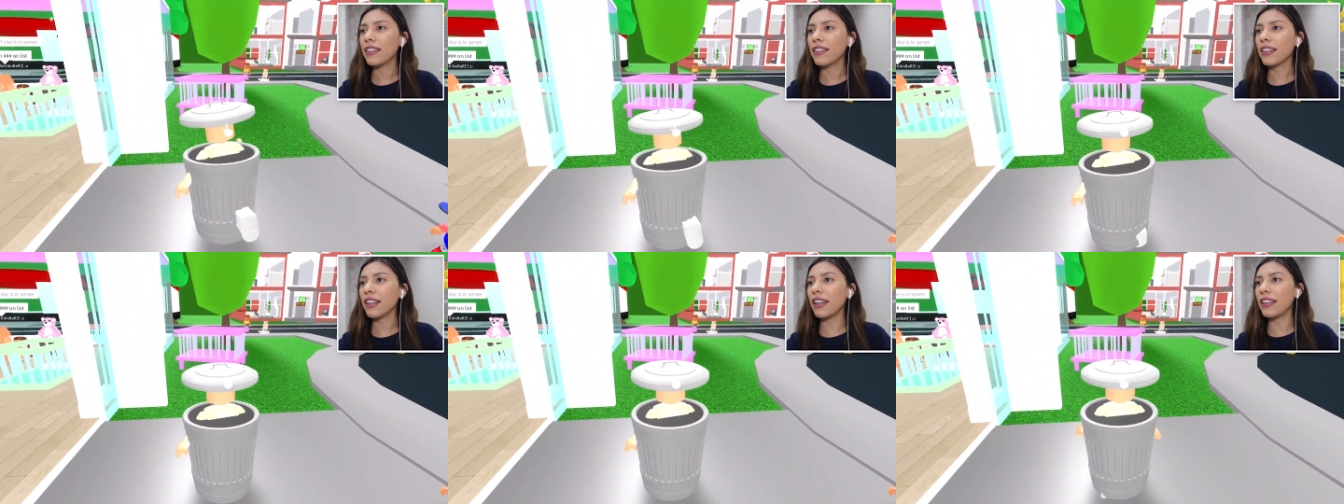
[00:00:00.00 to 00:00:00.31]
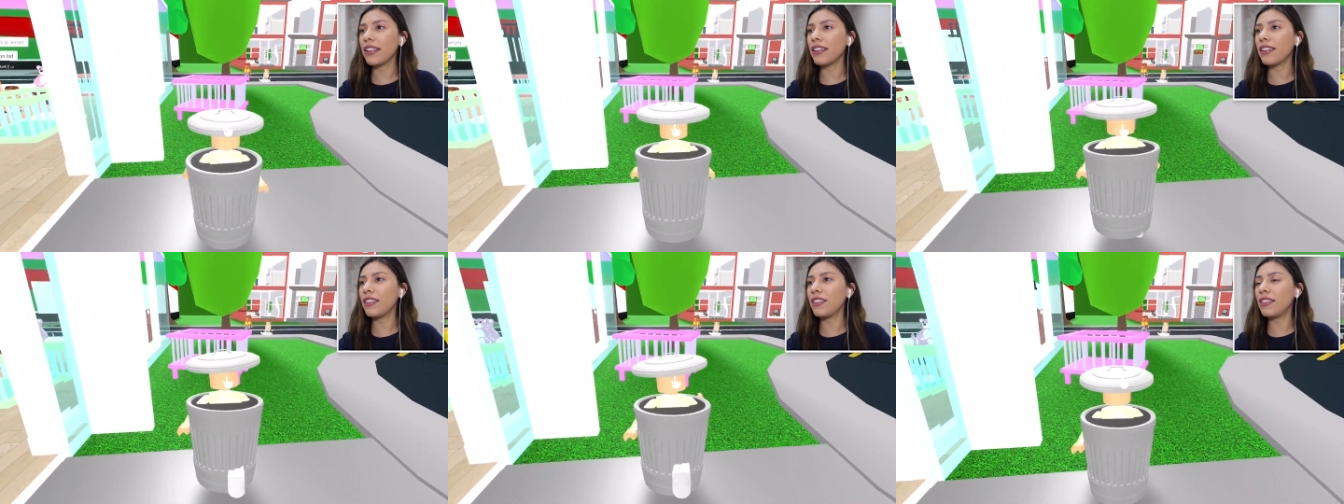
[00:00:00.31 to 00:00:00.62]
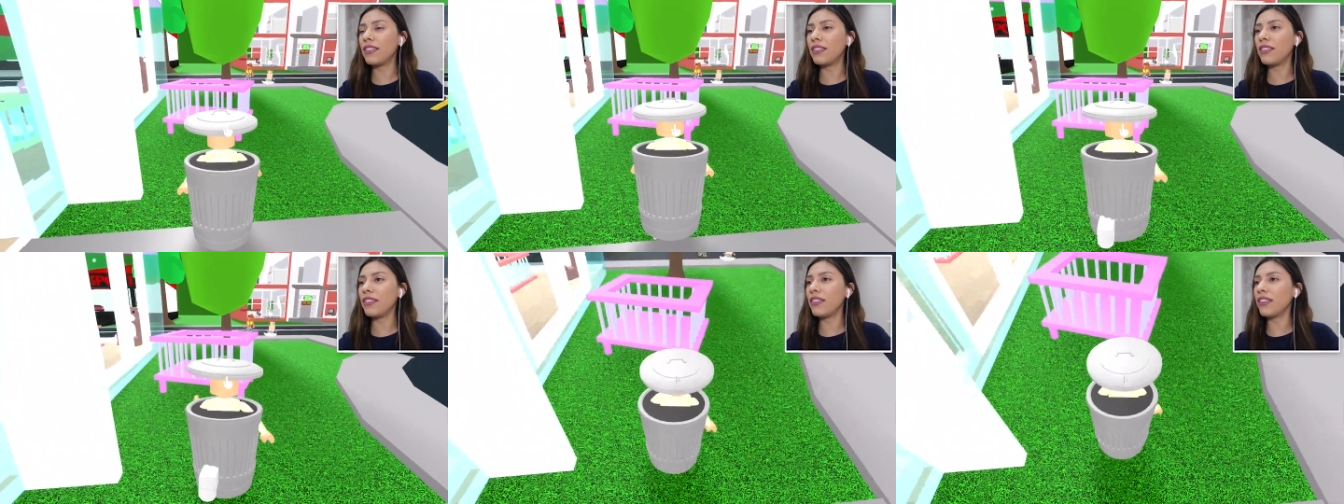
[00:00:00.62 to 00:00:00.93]
Okay.
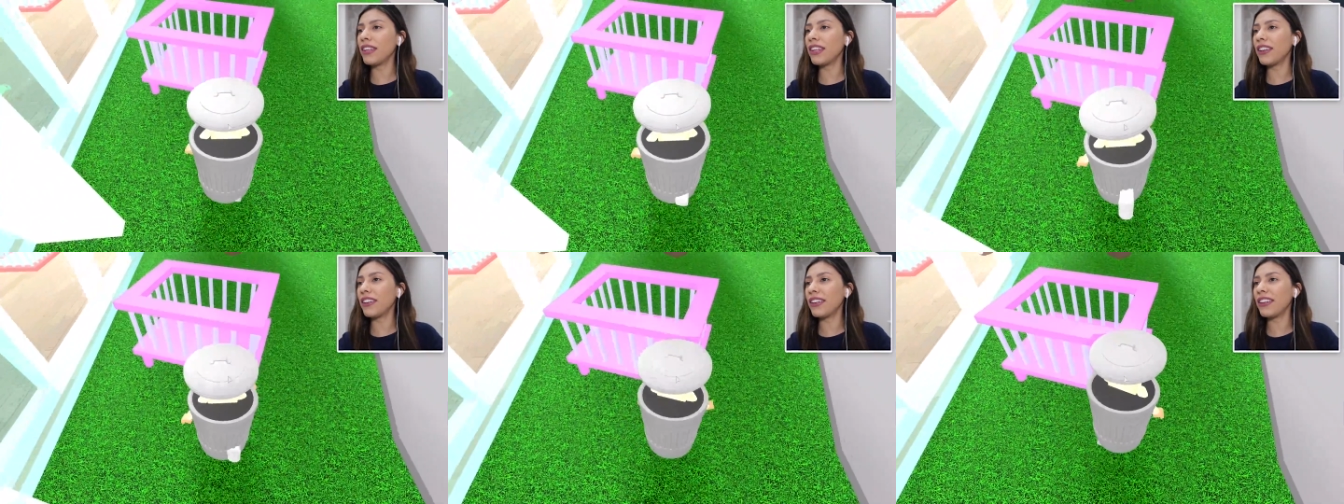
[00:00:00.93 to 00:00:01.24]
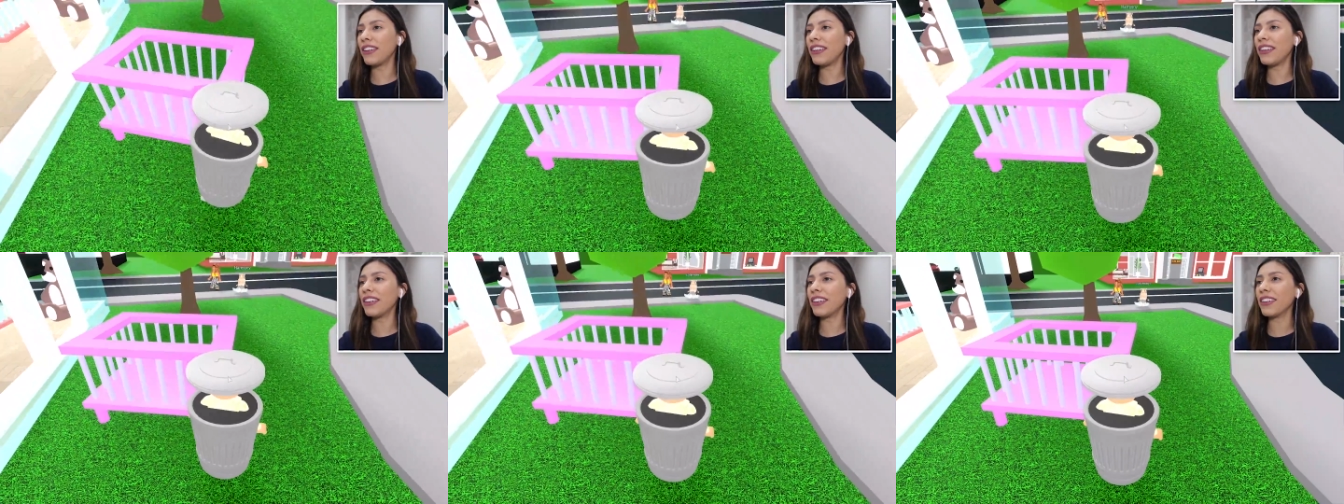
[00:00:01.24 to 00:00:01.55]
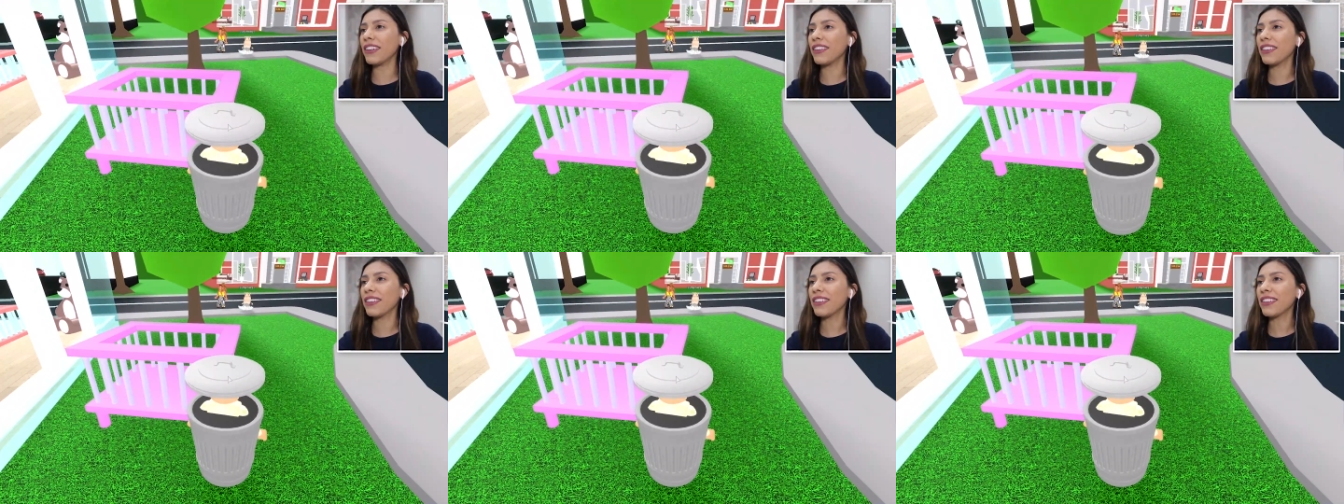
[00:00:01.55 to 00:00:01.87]
Oh, here, here,
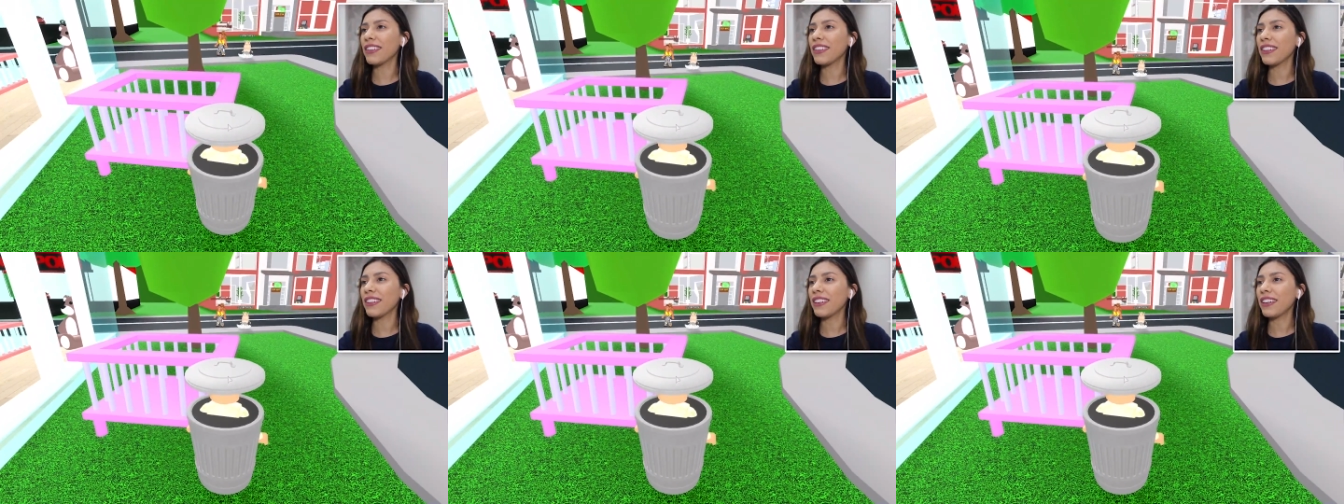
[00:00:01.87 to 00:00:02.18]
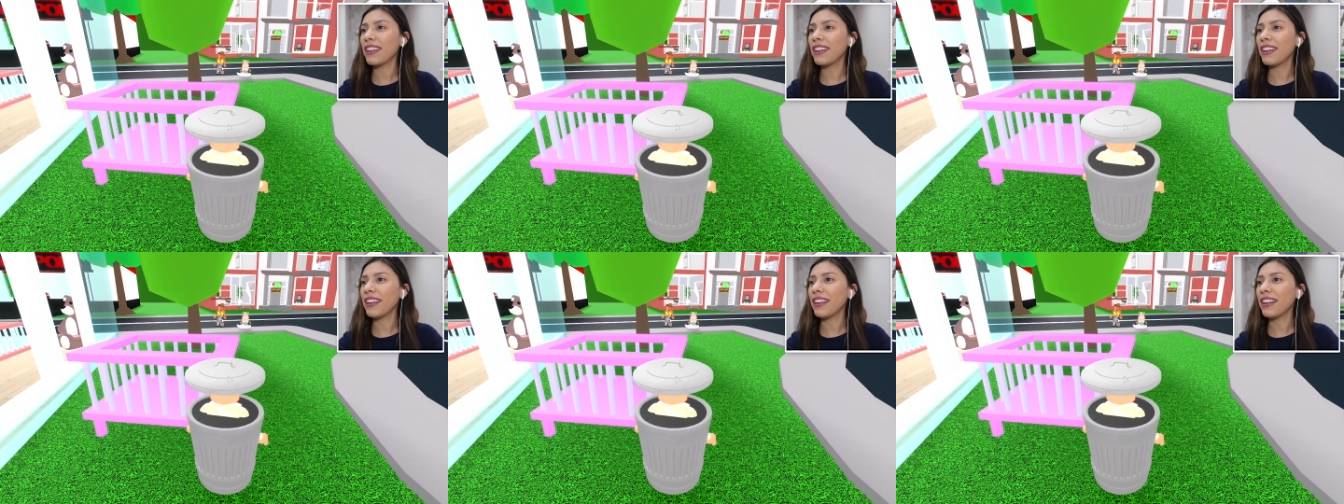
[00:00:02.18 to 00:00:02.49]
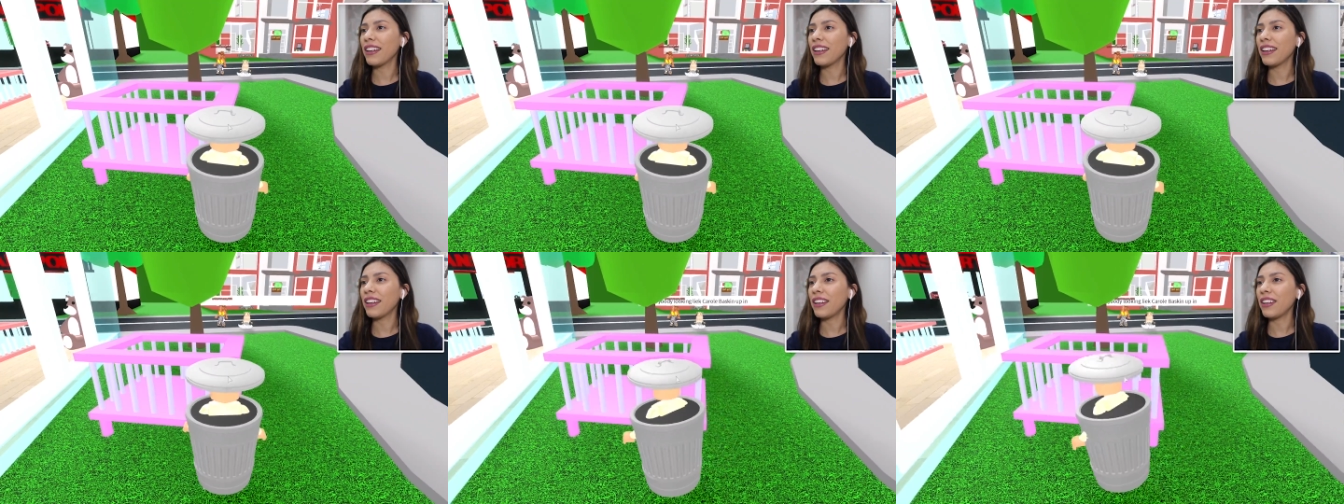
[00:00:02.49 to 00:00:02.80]
here.
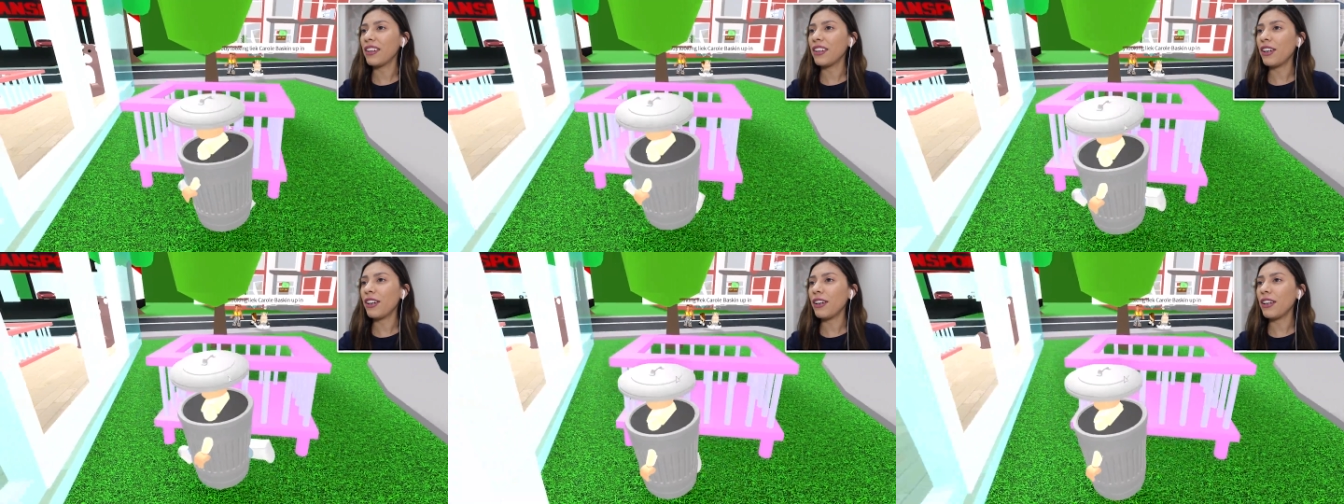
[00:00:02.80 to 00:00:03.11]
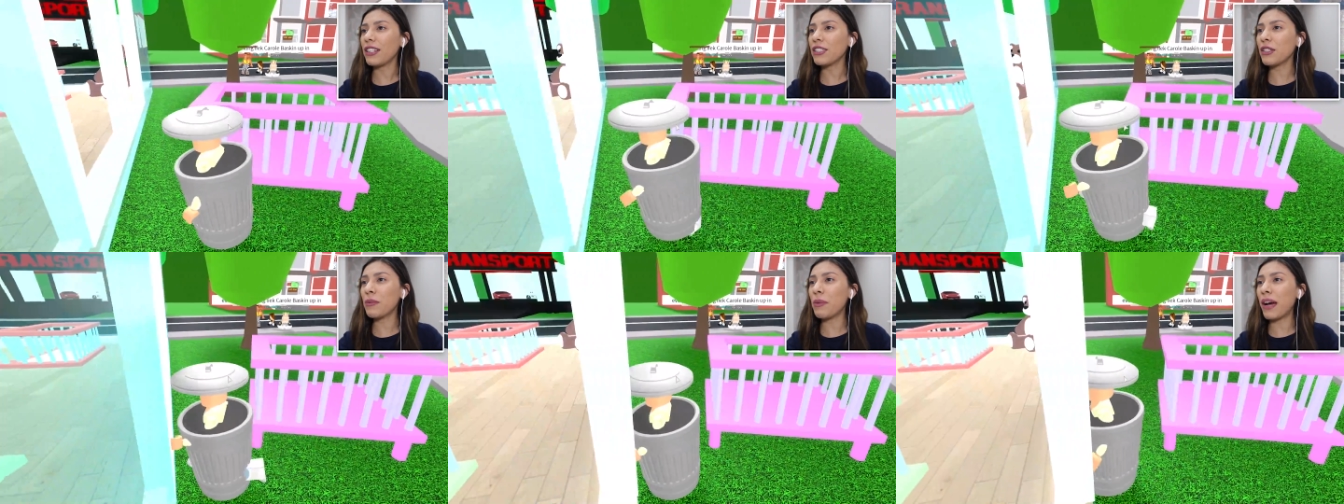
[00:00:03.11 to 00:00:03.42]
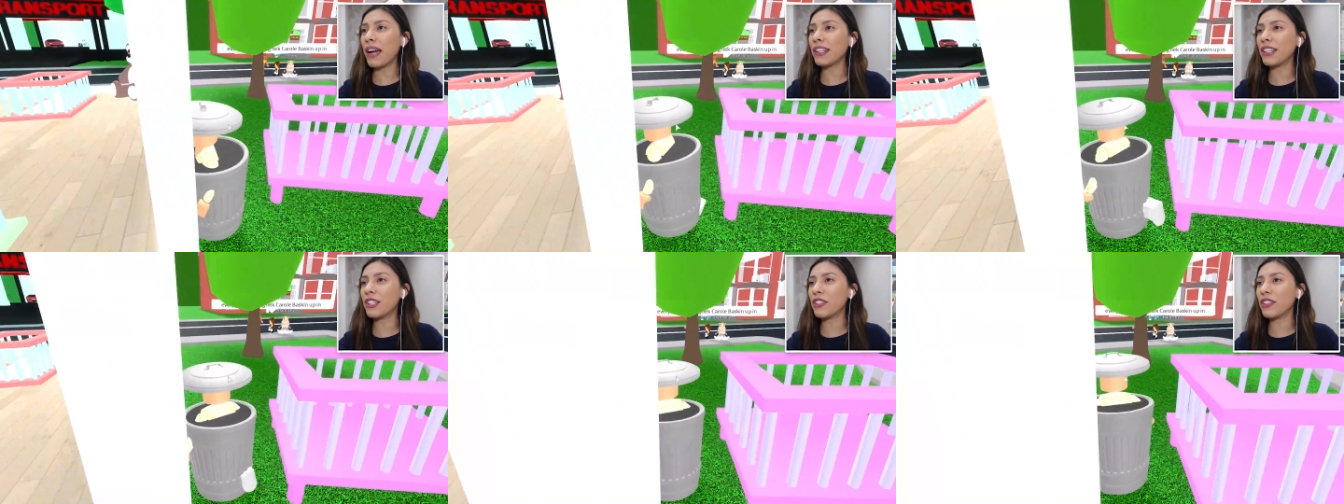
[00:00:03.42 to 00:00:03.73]
Let's go
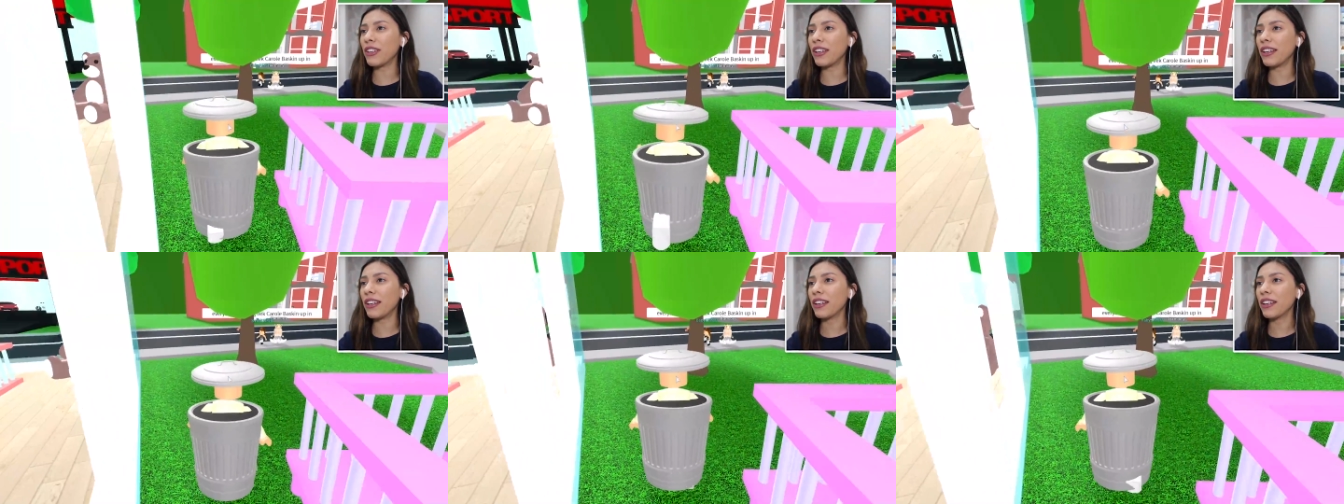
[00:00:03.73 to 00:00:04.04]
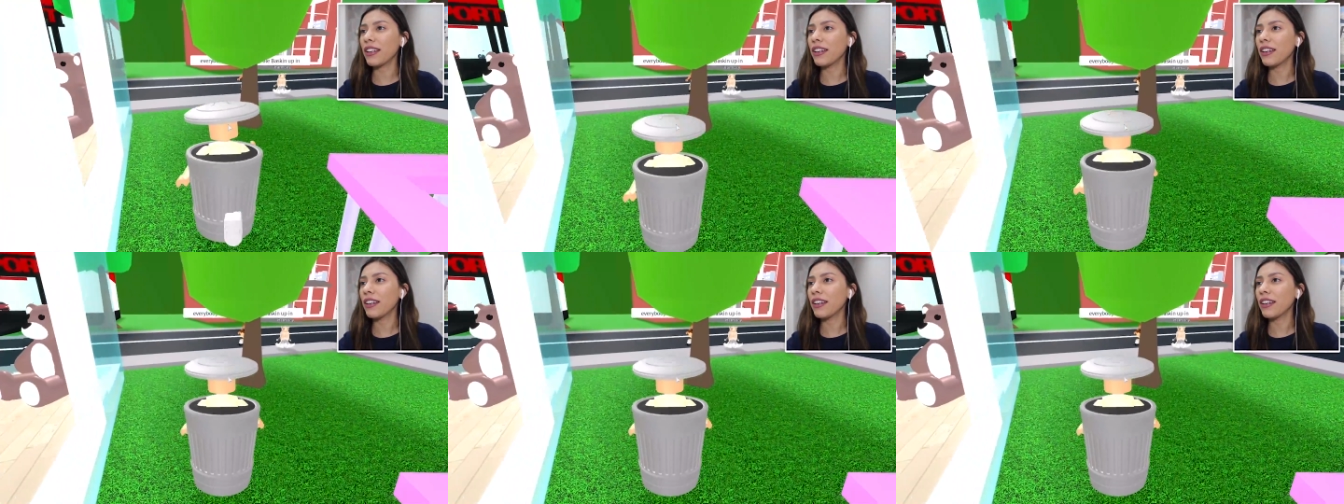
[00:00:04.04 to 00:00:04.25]
behind the tree.